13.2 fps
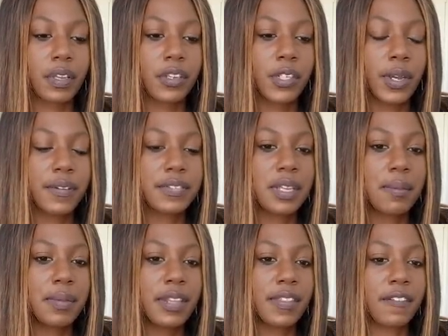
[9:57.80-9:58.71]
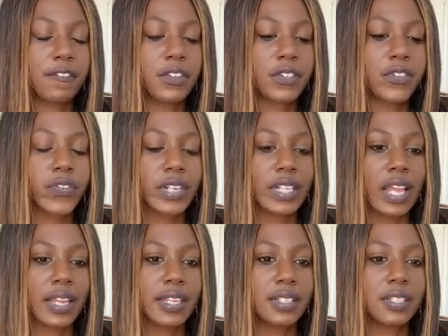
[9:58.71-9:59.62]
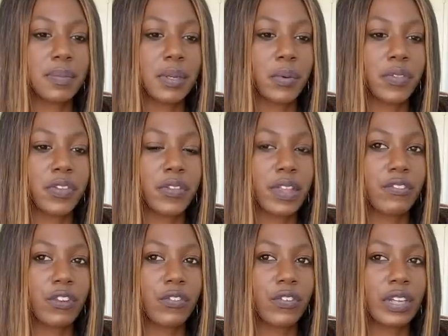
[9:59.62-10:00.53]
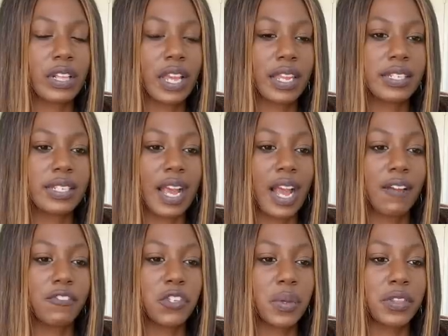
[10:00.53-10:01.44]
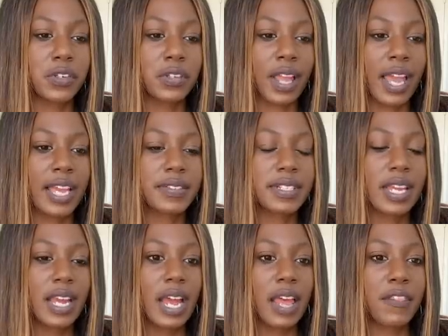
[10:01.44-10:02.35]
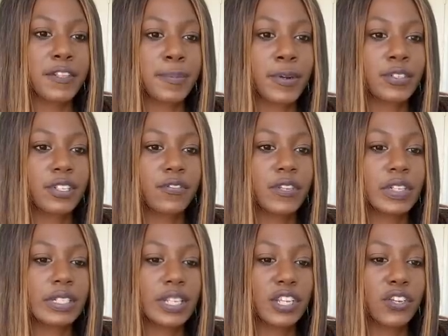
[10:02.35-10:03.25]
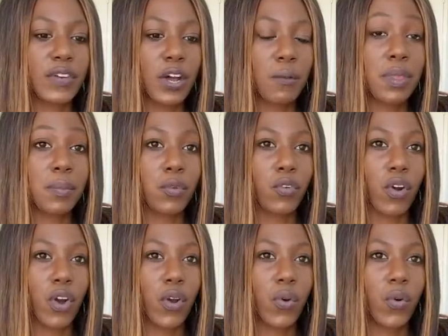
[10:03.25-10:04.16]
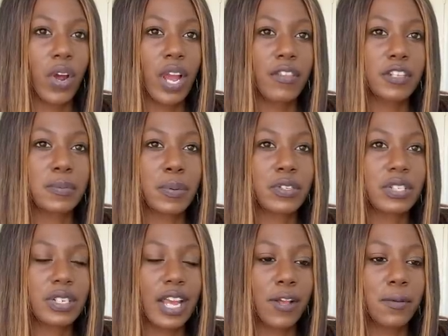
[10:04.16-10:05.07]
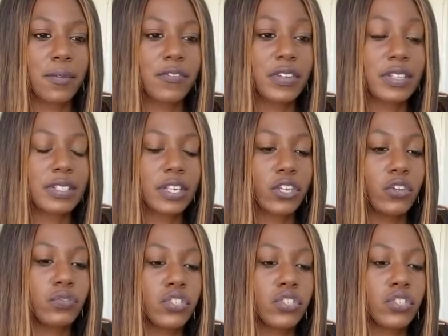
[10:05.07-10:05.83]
you have somebody that feels very lucky to be with you. They feel very lucky to have you in their lives. This person feels like you've helped them grow. This person feels like you've